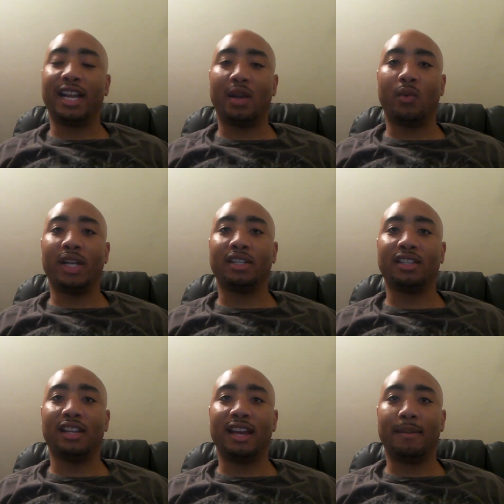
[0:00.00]
I can't wait to
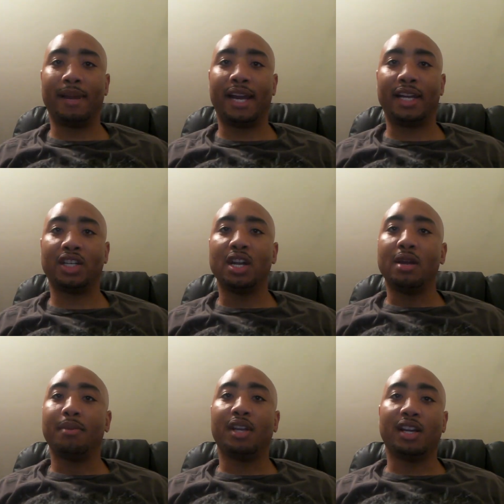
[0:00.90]
see that match
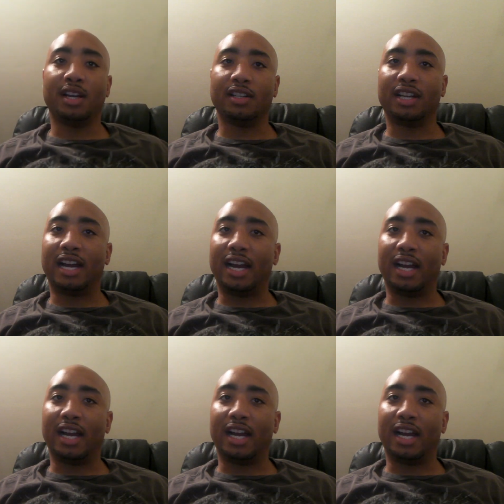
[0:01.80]
because